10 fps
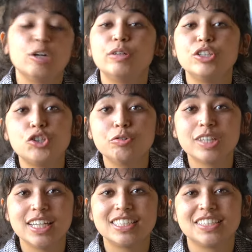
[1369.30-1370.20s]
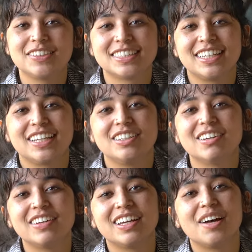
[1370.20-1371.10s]
Who did you relate to as a kid
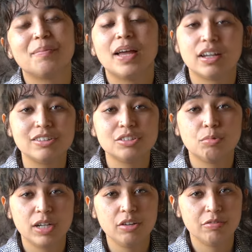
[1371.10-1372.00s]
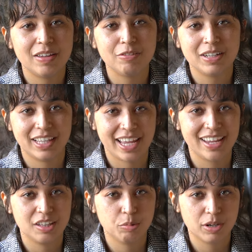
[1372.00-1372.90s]
growing up? And also, what are your favorite gay
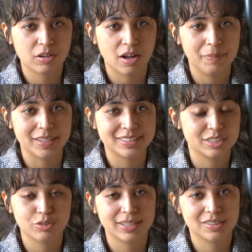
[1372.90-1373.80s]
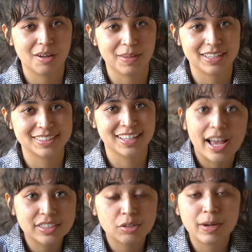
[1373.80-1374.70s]
and queer comics and trans comics?
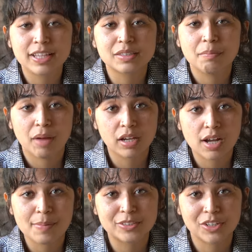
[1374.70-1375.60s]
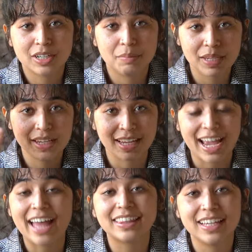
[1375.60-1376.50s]
As always, my comics are going to be
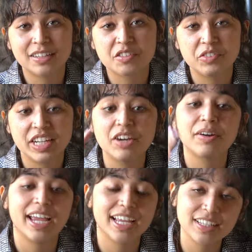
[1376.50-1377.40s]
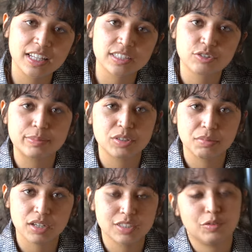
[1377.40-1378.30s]
at the end of the video and in the description
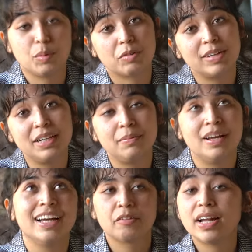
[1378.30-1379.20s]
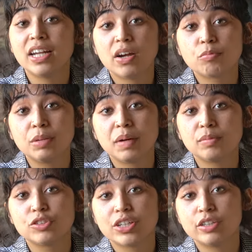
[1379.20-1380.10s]
box if you want to read them. Right now, I'm
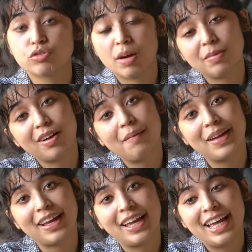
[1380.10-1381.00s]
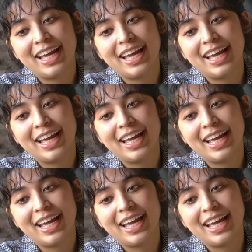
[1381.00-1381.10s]
republishing a trauma comic.